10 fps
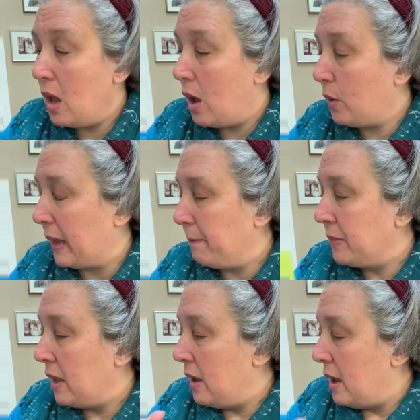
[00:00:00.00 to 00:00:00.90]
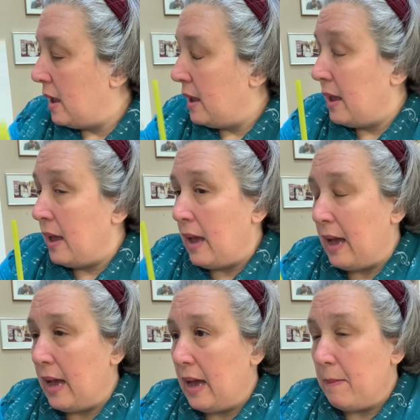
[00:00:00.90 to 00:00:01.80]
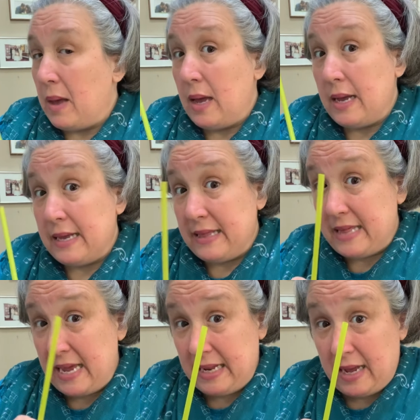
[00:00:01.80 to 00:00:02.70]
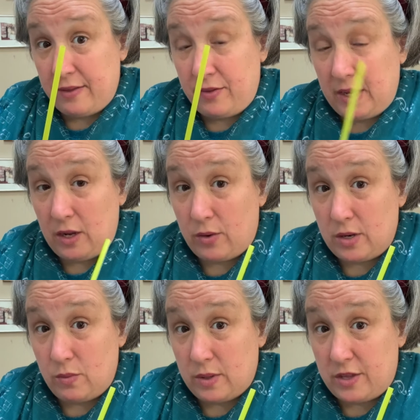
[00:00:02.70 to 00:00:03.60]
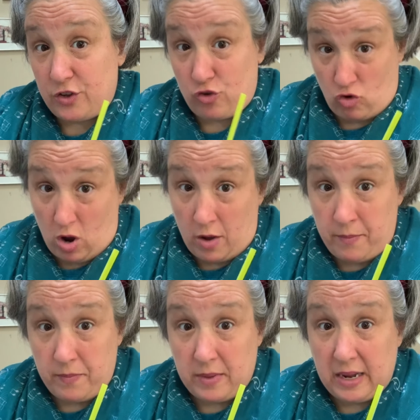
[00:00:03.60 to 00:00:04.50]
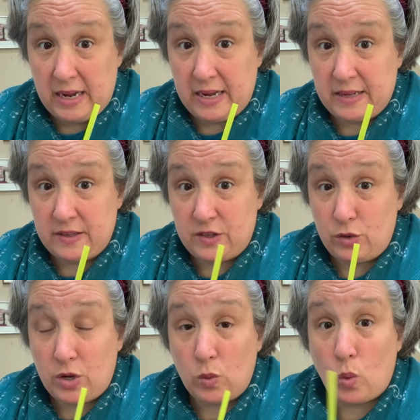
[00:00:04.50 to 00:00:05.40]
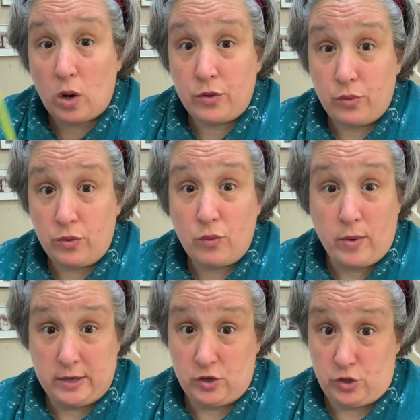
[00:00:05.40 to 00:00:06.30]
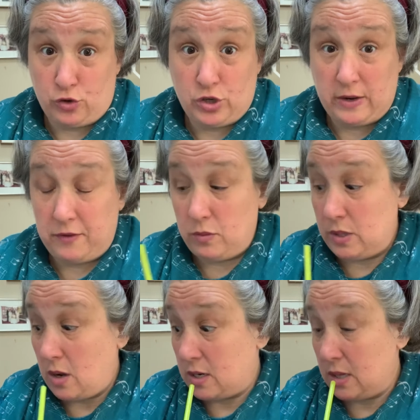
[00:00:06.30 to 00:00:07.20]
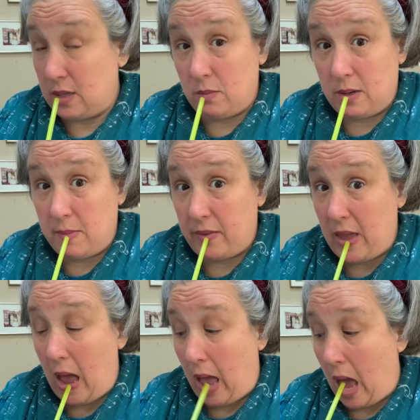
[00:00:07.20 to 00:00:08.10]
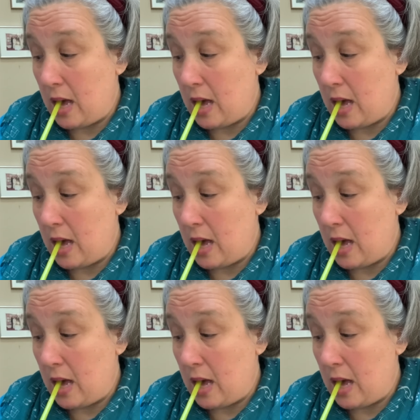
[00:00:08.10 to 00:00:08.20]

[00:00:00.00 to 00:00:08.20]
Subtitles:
Okay. Then the other thing you can do with the straw is you can work through the register shifts. We talked a little bit about that.